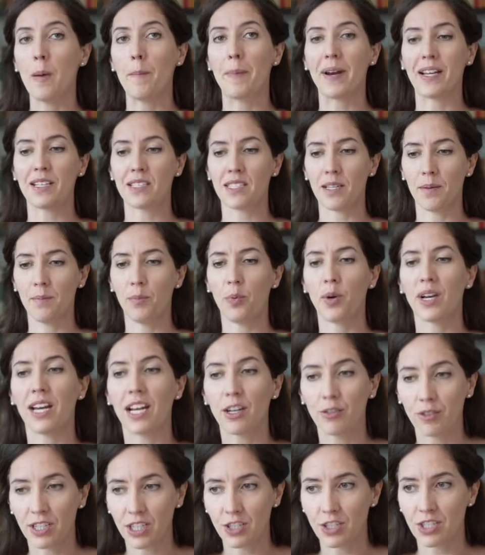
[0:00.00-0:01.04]
But at some point I
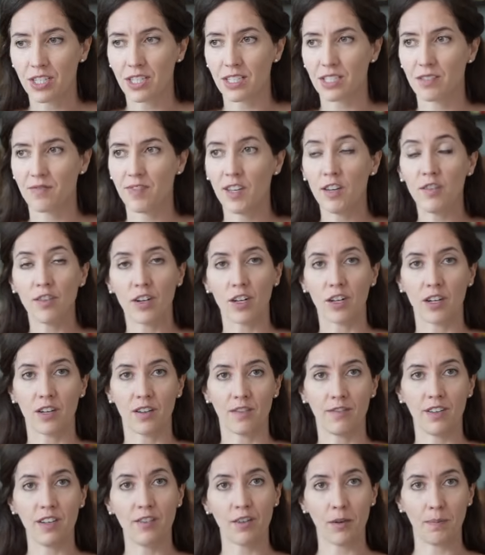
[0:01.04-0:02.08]
reached this
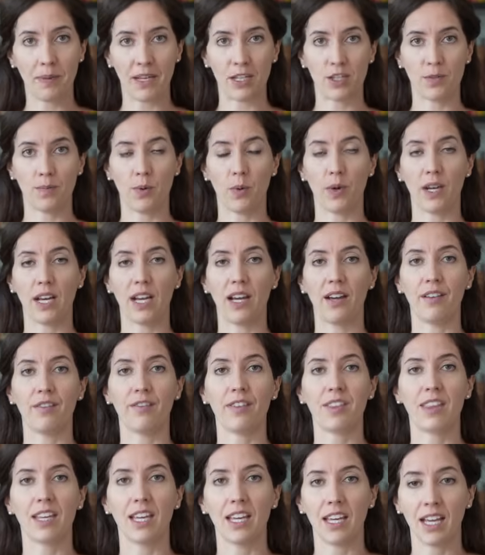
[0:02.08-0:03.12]
fever pitch point
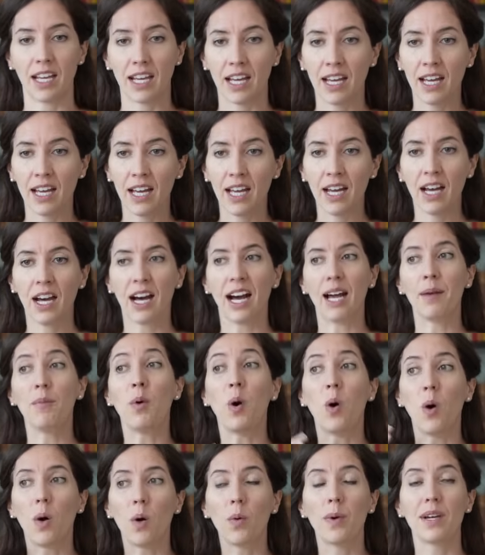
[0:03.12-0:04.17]
of thinking, I'm
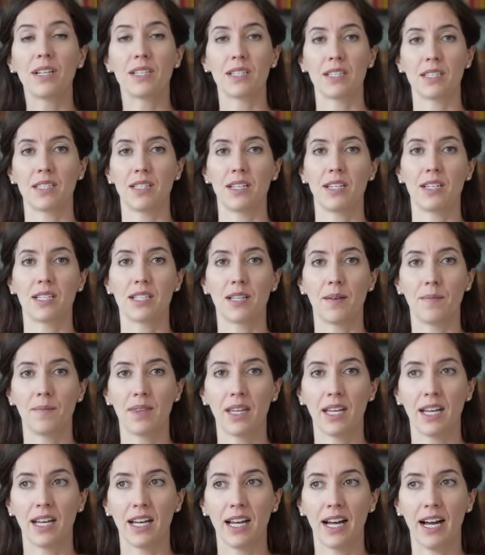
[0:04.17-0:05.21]
always listening to
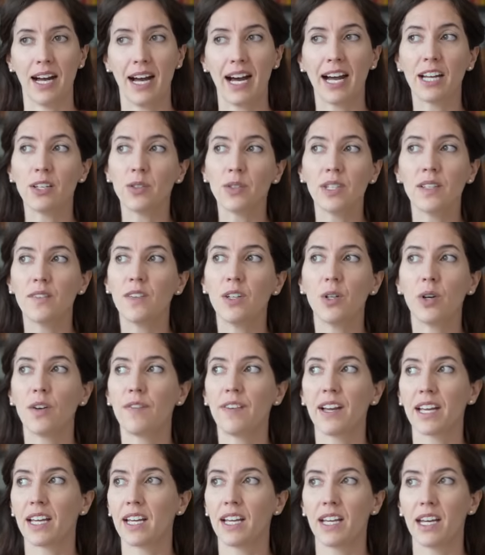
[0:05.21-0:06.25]
something. I don't even know if
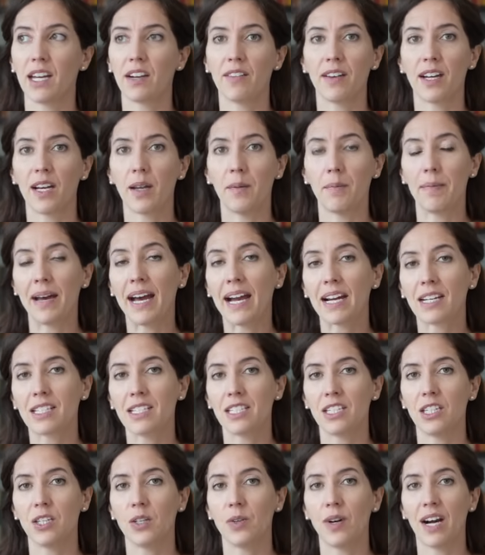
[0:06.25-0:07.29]
I could narrate it back
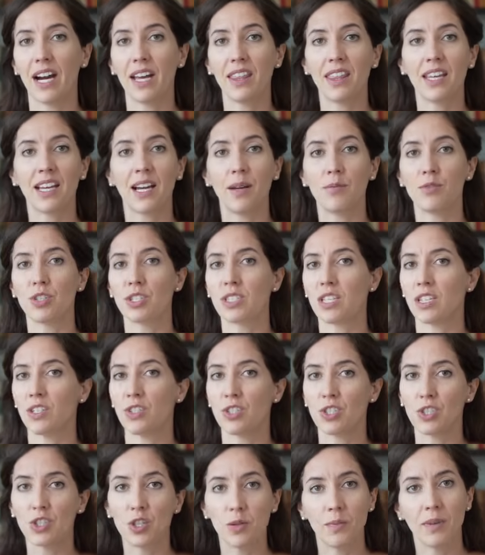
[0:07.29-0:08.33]
to you. I think I'm just
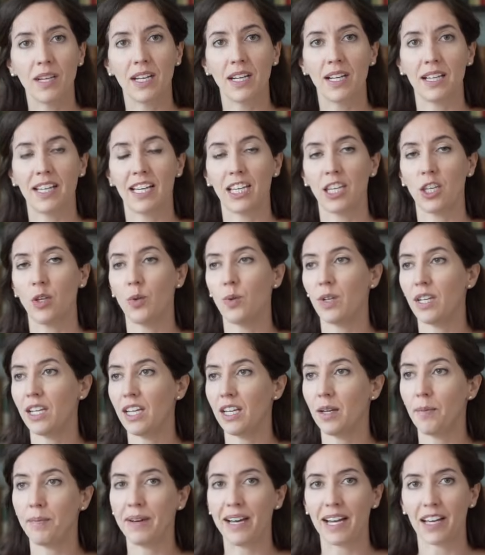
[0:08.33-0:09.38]
consuming it like you would
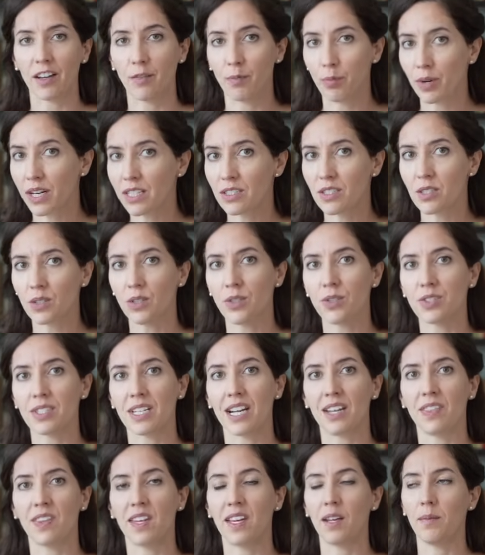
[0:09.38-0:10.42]
eat a bag of pretzels, and
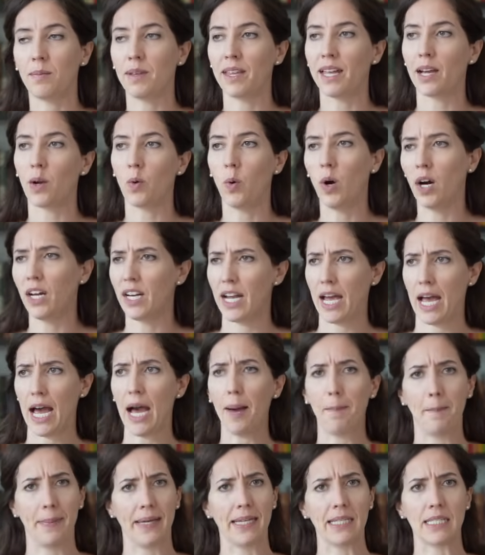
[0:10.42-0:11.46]
at the end be like, what
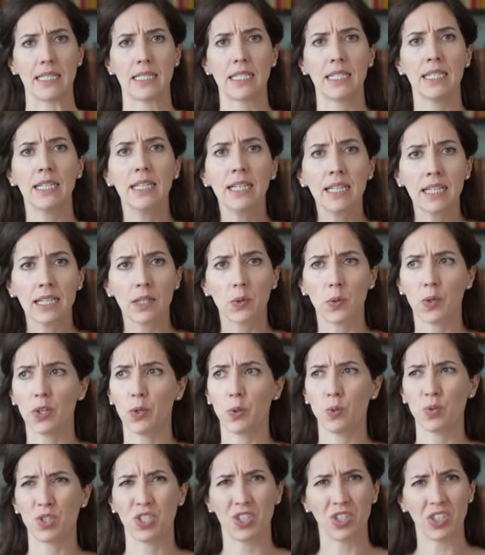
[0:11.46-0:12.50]
happened? Were
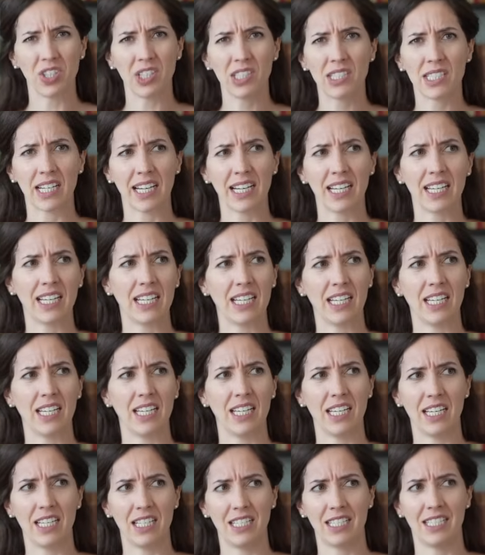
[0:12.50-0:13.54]
those good?
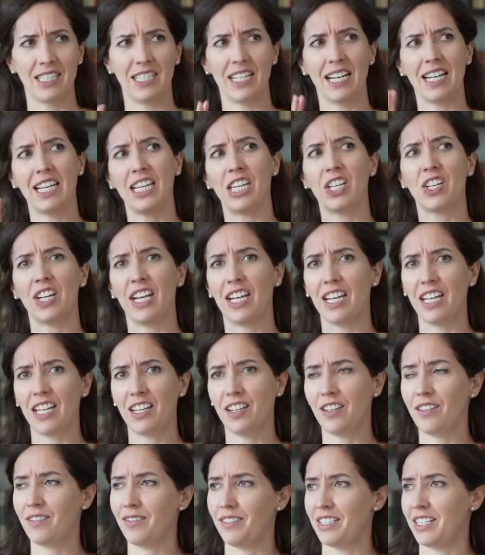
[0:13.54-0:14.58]
Did I hear
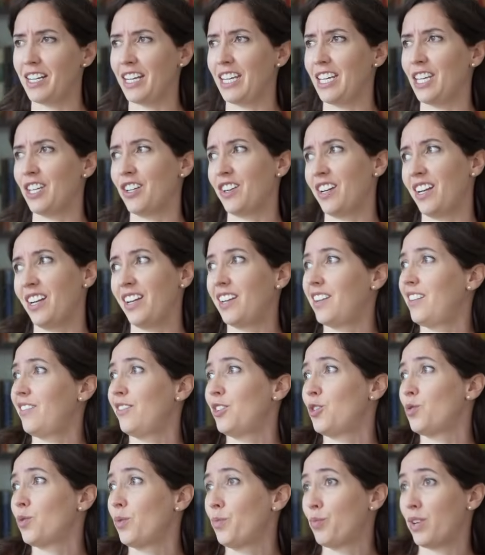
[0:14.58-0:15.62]
any
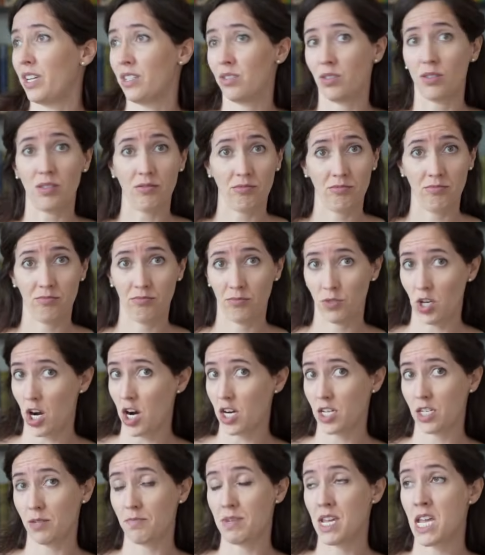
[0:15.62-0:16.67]
individual pretzel
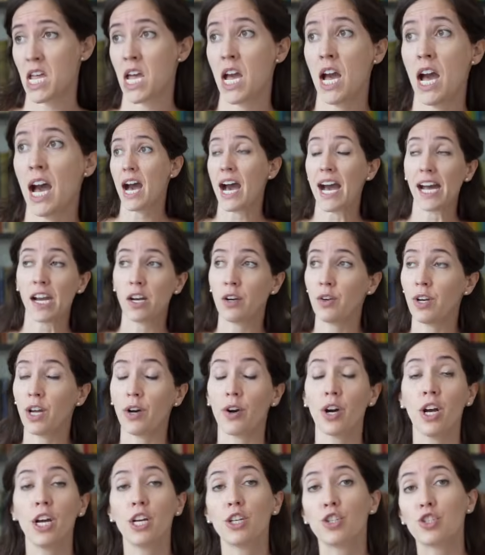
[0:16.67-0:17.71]
talk to me? I don't know.
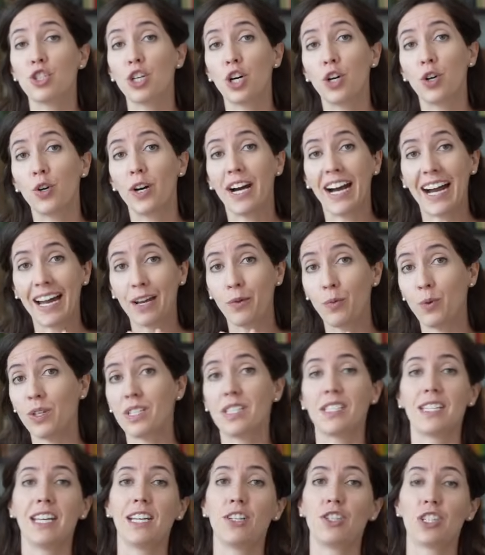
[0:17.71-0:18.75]
So I would
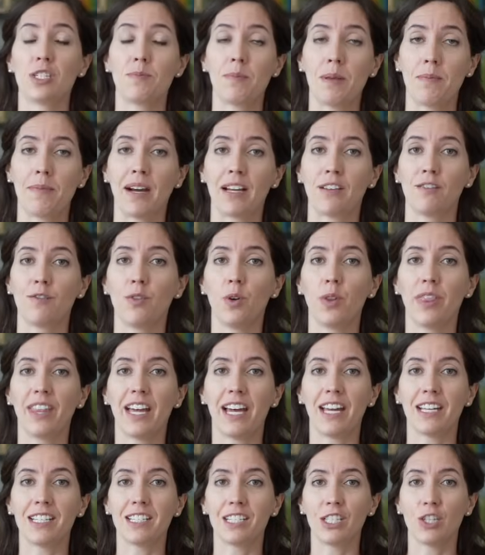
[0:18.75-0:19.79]
say just be mindful
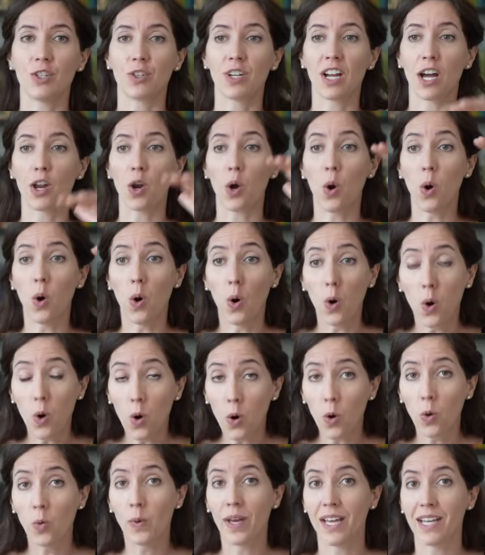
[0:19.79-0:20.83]
that you're not
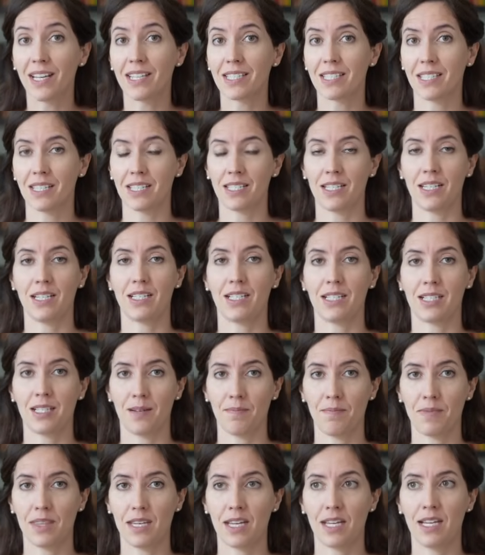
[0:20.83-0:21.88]
always listening to
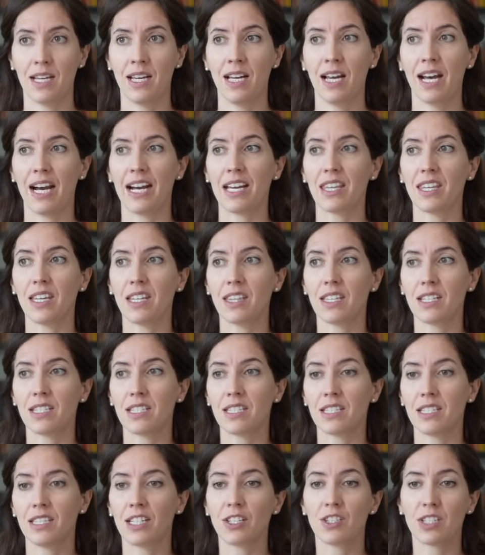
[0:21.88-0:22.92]
something. I think
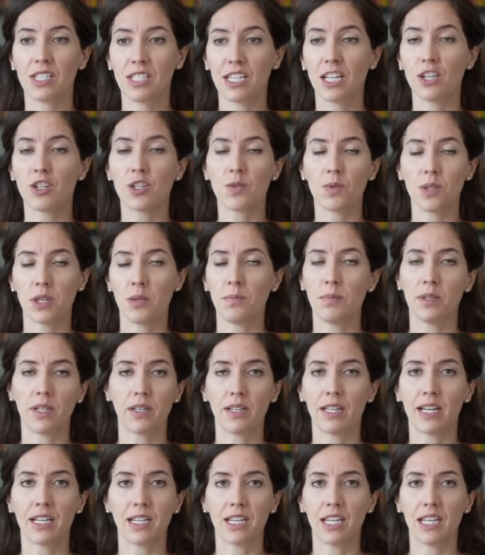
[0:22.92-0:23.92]
there's a danger with the book let